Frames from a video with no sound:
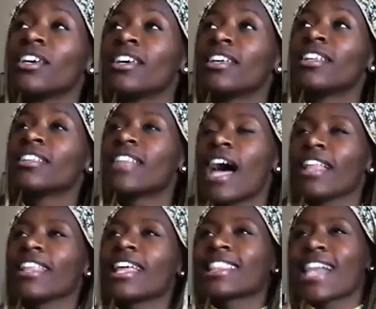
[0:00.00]
that
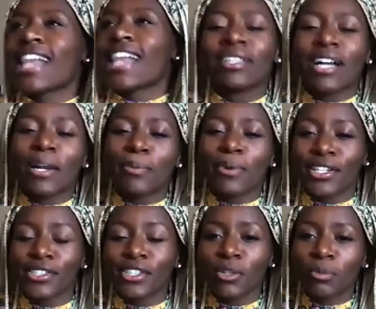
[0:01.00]
like that would be a lot of
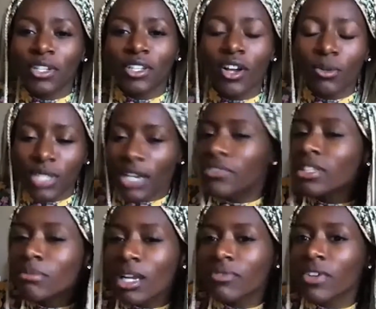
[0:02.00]
pressure. But you know, definitely
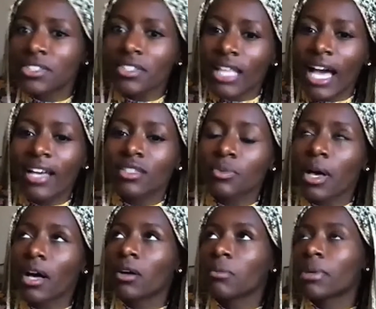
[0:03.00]
manifesting that as
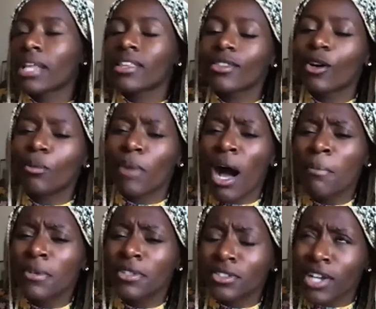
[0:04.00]
well. But I think the
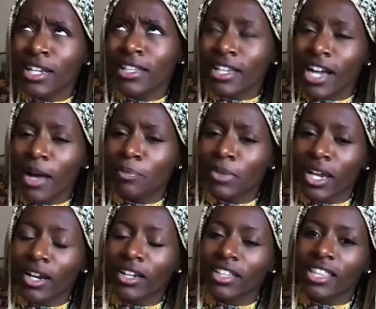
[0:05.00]
Obamas are kind of like up
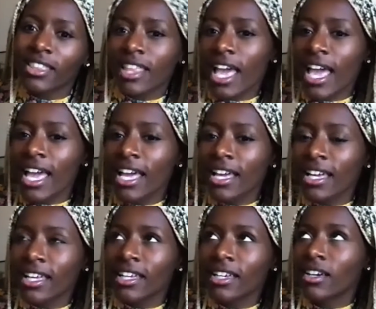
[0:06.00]
there. Like
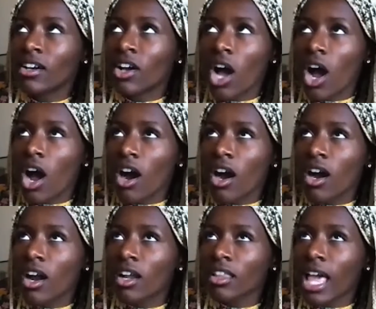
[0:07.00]
they
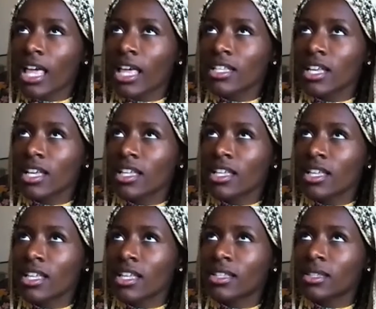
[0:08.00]
are like
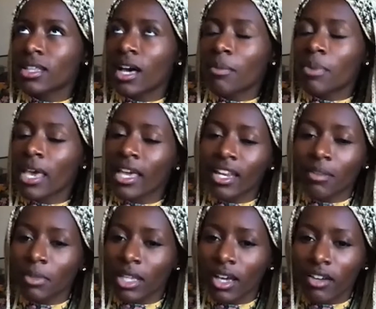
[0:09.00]
the
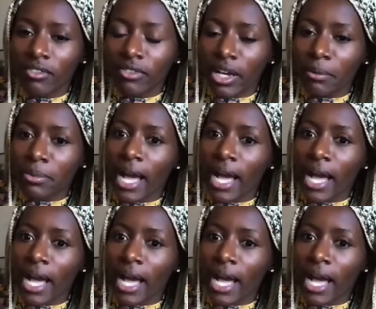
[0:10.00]
epitome of like Black